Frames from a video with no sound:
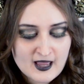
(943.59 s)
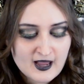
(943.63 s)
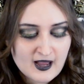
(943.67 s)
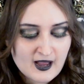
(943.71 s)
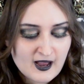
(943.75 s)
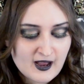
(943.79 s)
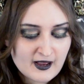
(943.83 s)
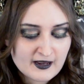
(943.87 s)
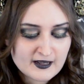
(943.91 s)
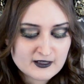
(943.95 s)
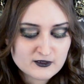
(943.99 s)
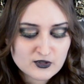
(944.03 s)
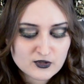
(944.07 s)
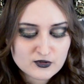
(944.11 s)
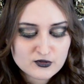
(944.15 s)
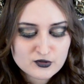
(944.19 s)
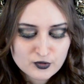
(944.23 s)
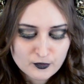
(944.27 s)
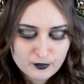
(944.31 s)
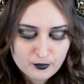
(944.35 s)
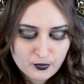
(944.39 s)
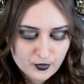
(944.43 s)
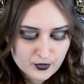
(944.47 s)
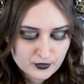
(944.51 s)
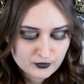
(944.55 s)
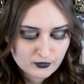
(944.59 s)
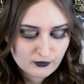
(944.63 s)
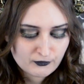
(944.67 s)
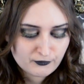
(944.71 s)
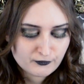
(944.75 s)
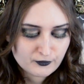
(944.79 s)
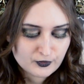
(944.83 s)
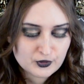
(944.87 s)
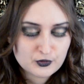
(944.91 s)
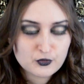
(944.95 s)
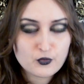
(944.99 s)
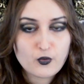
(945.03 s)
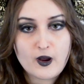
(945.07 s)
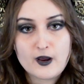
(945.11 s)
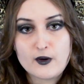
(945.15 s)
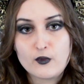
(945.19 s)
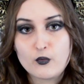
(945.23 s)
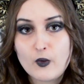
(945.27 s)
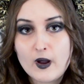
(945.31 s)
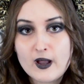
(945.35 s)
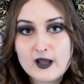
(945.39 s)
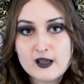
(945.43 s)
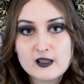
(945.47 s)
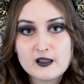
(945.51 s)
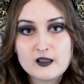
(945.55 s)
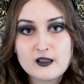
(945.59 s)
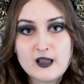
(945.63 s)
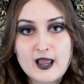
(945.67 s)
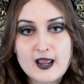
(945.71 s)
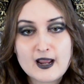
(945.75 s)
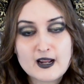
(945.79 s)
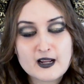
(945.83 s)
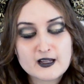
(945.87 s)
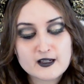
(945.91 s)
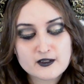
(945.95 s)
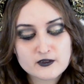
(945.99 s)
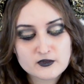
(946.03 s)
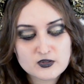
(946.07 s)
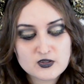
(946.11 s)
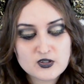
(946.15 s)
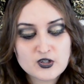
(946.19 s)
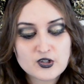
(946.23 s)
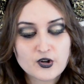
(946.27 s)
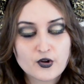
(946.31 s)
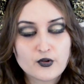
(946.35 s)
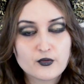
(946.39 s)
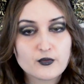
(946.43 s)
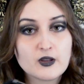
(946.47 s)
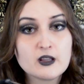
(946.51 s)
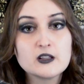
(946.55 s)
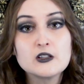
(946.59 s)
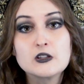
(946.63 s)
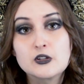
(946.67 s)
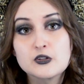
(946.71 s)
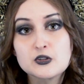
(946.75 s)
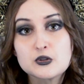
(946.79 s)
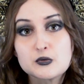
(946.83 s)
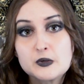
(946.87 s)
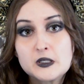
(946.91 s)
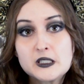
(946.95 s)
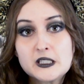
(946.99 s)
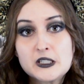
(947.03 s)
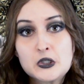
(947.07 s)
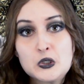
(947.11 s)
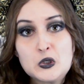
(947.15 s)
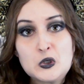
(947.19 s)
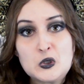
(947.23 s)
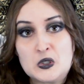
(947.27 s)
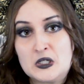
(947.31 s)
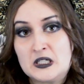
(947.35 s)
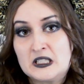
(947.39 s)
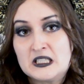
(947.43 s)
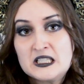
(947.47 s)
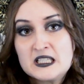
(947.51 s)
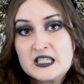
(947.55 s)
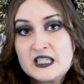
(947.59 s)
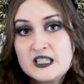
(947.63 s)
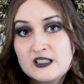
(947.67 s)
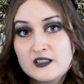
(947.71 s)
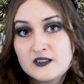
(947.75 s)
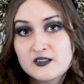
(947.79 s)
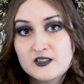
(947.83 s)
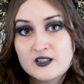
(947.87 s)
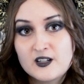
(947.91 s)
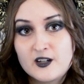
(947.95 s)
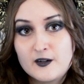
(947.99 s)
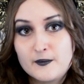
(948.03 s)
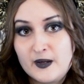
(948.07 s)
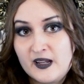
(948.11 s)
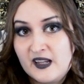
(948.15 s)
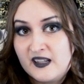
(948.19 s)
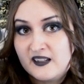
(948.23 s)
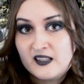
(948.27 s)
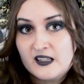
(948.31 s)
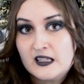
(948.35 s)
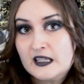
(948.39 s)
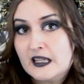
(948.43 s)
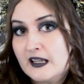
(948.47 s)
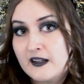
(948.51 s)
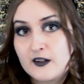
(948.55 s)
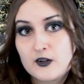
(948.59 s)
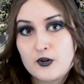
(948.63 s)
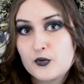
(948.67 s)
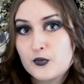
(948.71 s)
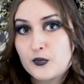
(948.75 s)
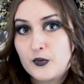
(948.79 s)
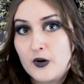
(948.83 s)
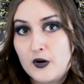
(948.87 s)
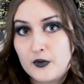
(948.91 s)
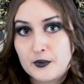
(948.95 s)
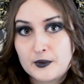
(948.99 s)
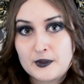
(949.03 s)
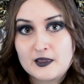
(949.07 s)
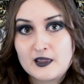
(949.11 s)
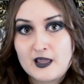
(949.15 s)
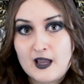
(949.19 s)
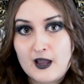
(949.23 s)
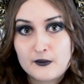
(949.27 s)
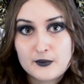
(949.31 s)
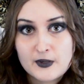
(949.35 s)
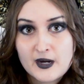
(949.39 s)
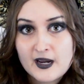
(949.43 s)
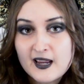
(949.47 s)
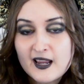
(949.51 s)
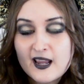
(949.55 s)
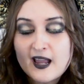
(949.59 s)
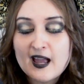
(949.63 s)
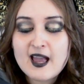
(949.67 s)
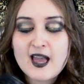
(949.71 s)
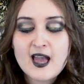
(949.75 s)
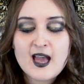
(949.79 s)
It does support the foot quite well, and you know, it looks really cool. It's Killstar, man. You can't go wrong with that, right?